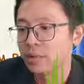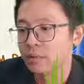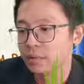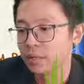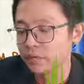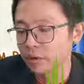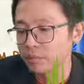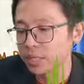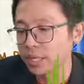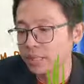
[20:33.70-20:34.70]
If
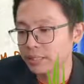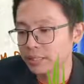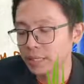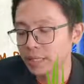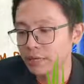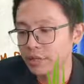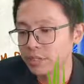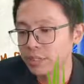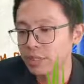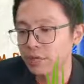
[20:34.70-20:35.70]
object at the center
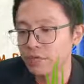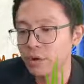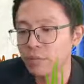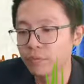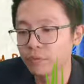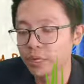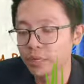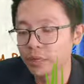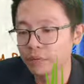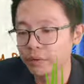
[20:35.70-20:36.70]
curvature, it form
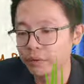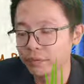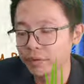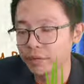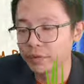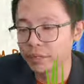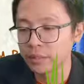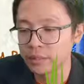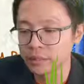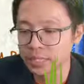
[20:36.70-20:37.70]
real inverted
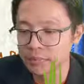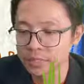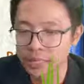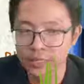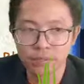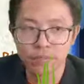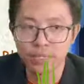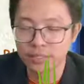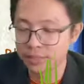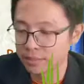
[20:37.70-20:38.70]
same size,
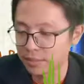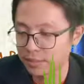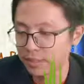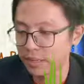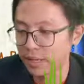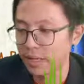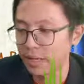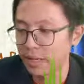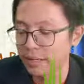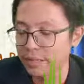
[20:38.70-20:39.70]
RIS.
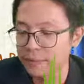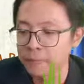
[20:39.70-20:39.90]
Yeah.